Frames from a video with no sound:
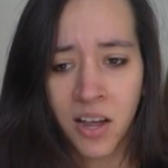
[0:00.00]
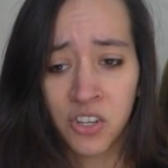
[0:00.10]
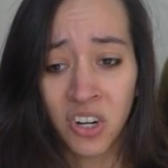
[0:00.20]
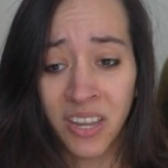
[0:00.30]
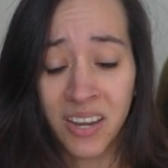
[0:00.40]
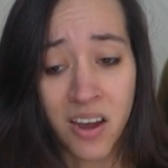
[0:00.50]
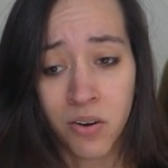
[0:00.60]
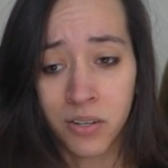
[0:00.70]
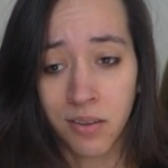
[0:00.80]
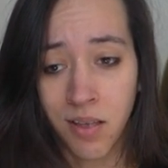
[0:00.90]
It certainly
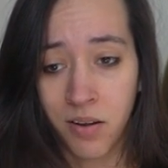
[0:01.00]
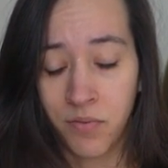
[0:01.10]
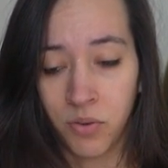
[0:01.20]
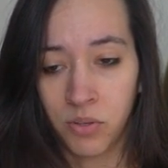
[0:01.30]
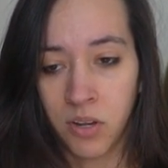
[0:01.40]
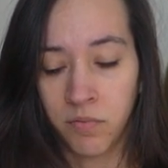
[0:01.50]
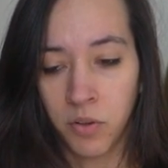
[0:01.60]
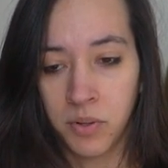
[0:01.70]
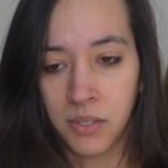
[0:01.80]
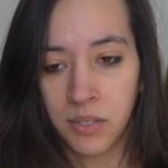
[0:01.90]
carries a lot of those
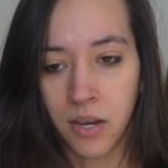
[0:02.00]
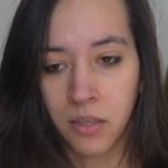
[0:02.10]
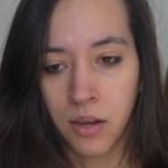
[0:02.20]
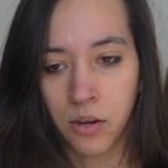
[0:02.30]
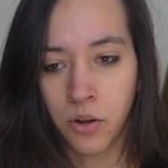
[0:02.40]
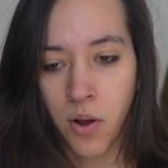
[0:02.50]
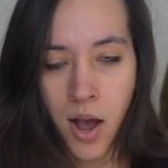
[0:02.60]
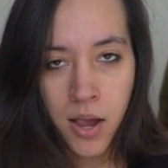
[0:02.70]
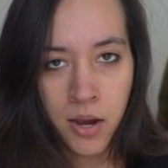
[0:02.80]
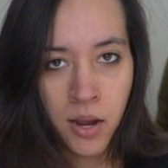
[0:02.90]
influences, I think. You know,
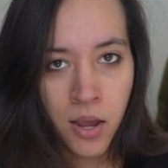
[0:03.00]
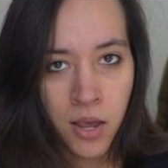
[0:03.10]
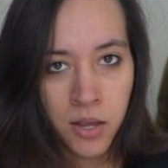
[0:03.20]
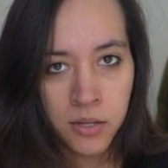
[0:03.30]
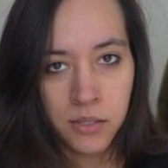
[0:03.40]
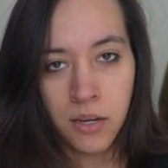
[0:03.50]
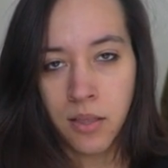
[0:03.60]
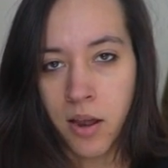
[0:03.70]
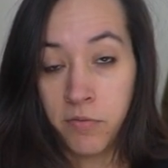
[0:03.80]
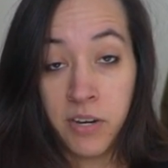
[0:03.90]
I see a
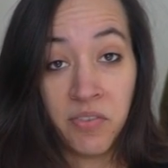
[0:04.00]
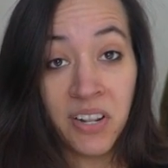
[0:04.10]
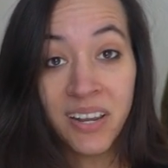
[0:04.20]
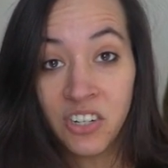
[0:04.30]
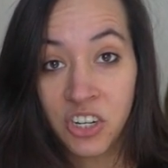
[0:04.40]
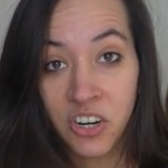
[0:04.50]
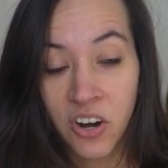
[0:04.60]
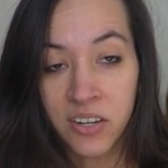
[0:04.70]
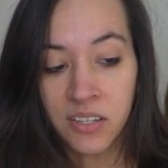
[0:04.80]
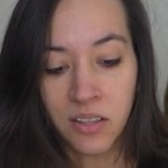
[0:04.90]
lot of David Lynch here.
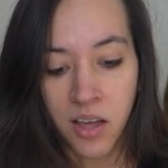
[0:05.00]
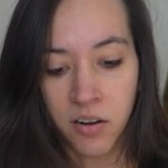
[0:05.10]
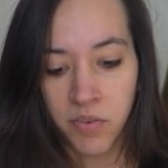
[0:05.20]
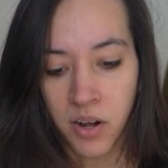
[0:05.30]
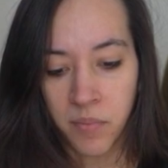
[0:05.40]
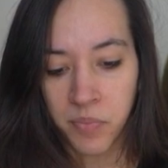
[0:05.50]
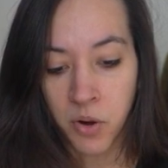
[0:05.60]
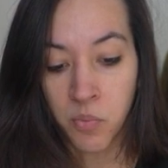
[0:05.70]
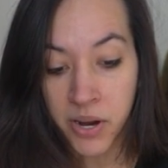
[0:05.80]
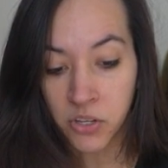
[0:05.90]
I see a lot of
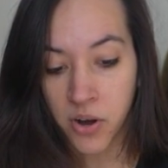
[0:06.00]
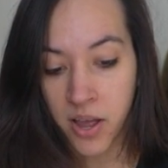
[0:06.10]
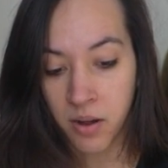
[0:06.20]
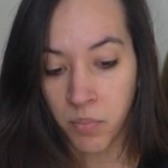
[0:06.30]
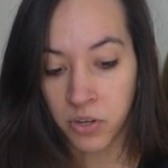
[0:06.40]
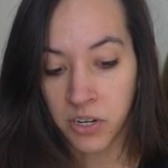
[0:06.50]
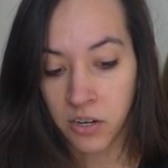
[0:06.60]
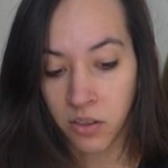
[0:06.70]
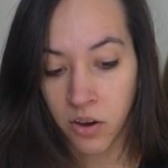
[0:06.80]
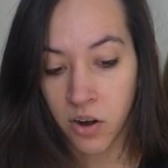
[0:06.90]
Eraserhead in
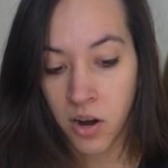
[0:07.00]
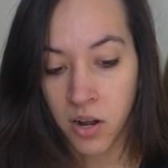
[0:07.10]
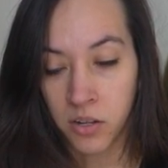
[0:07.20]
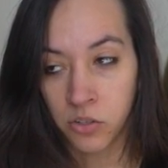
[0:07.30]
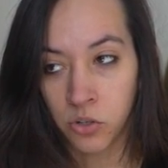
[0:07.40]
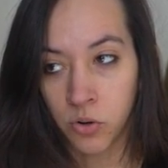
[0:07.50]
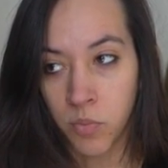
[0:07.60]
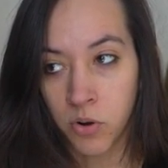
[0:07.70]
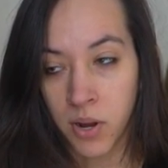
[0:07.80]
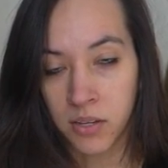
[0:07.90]
particular.
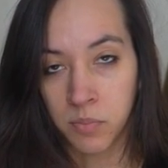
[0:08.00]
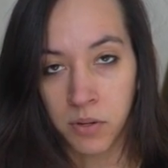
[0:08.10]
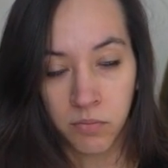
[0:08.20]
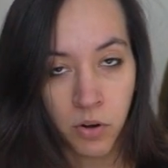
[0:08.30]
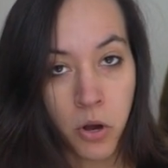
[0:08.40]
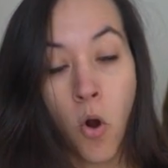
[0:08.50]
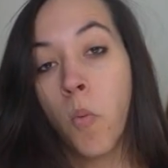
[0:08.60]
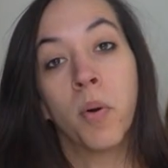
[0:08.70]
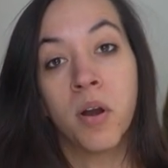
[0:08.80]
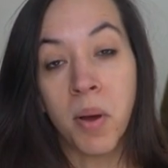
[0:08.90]
Tsukamoto has been very
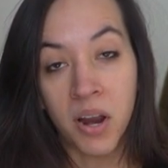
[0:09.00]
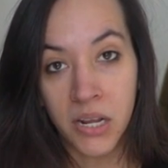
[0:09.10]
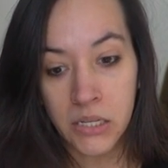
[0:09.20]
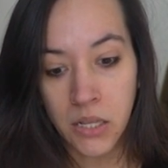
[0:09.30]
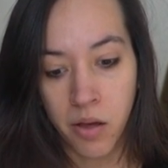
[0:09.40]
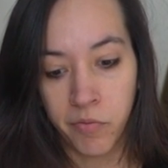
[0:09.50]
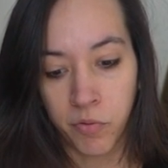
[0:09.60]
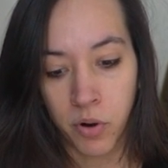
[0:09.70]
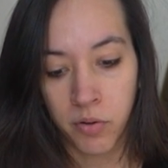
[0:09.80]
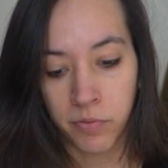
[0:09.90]
open about his love
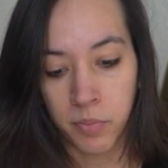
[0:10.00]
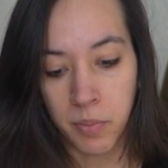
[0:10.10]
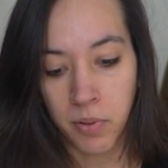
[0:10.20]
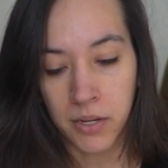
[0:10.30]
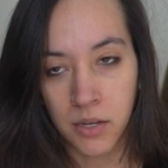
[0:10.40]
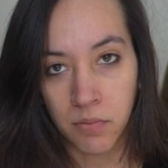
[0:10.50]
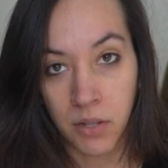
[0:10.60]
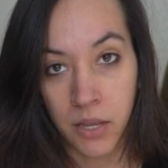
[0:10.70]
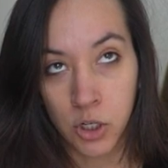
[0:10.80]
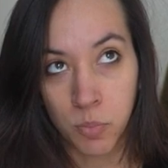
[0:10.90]
for people David
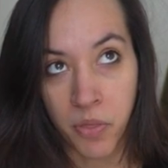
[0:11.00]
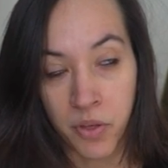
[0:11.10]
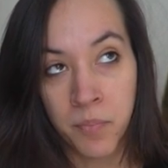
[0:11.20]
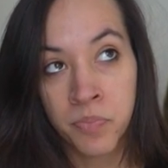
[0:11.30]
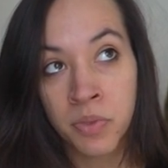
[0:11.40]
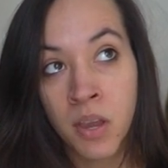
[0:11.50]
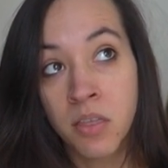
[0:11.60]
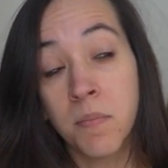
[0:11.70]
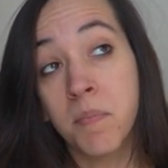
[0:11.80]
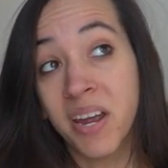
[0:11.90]
Lynch, but
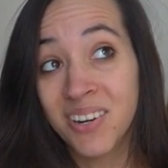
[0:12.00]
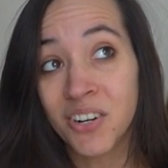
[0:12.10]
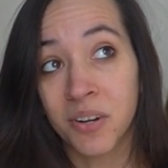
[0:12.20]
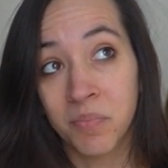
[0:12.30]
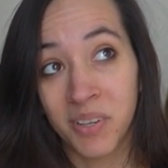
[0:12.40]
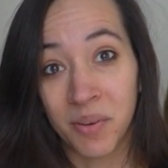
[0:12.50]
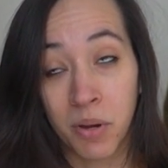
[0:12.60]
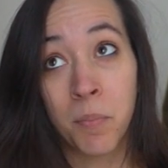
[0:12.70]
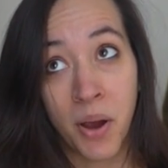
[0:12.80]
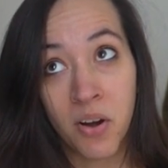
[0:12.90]
the major
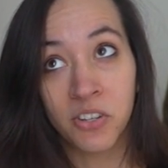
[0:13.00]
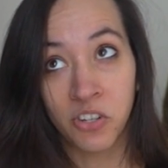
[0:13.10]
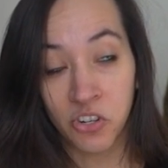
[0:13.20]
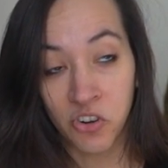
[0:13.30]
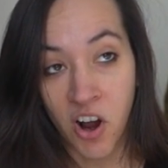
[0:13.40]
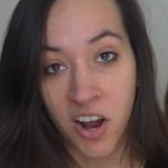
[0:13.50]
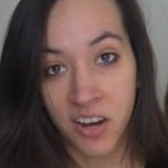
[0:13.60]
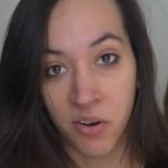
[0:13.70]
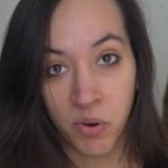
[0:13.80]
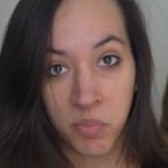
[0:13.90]
comparison to draw
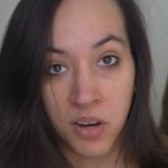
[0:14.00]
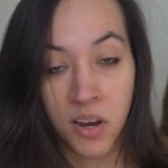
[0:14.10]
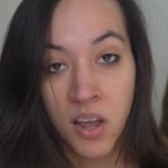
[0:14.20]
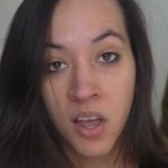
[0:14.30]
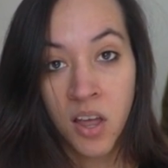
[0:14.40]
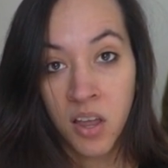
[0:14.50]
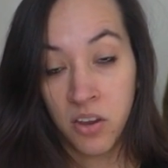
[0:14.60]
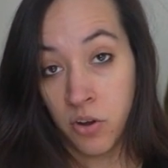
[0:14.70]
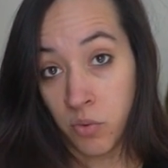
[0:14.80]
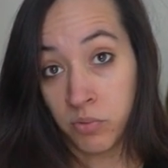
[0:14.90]
here would be,
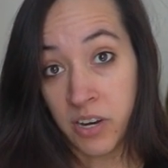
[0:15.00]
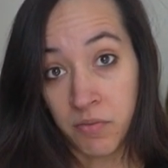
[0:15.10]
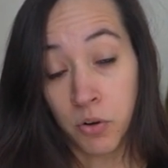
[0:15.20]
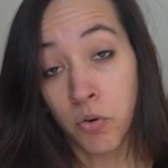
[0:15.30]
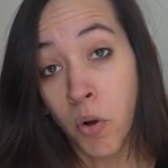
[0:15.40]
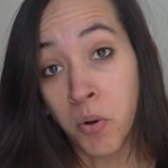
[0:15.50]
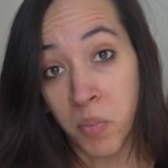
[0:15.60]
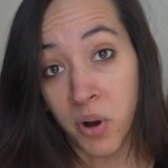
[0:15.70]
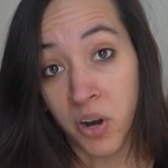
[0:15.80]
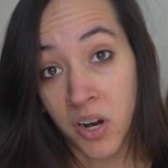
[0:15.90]
you know, David
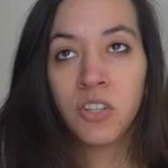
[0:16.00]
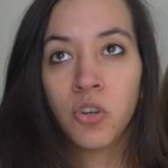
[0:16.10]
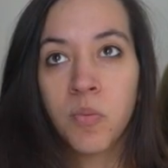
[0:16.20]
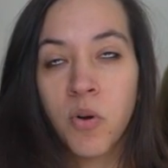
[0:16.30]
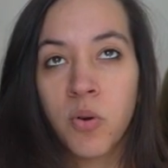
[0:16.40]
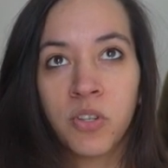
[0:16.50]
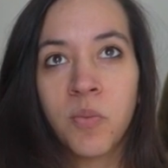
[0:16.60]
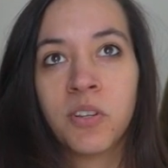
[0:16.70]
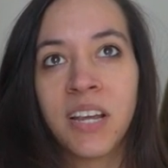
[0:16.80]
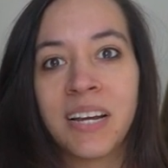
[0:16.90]
Cronenberg. Tsukamoto is
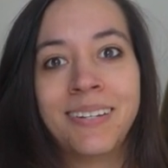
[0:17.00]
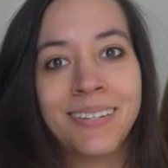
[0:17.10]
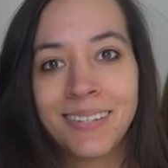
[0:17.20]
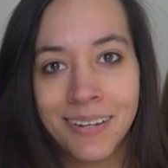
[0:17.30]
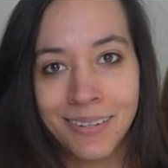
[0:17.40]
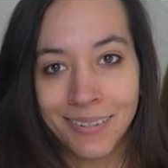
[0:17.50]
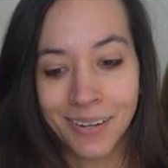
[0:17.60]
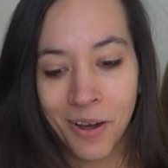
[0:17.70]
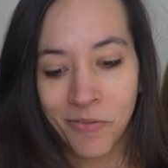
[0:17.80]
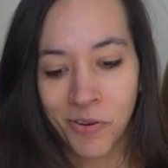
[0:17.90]
almost like a descendant
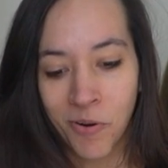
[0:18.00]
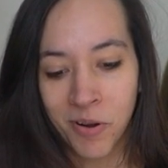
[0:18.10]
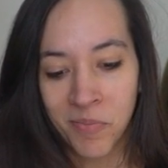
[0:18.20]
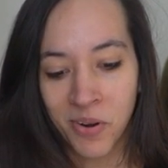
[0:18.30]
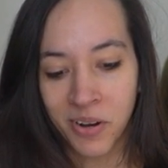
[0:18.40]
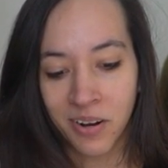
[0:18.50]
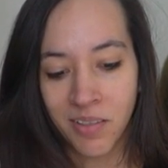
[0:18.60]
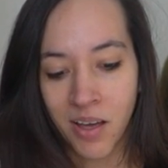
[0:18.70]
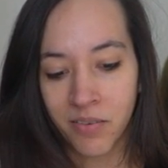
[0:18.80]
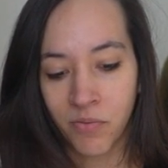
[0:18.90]
of Cronenberg in a
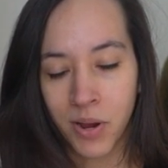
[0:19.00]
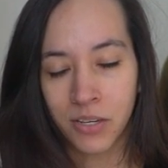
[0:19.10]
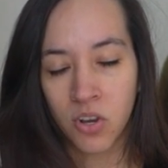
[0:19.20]
lot of ways.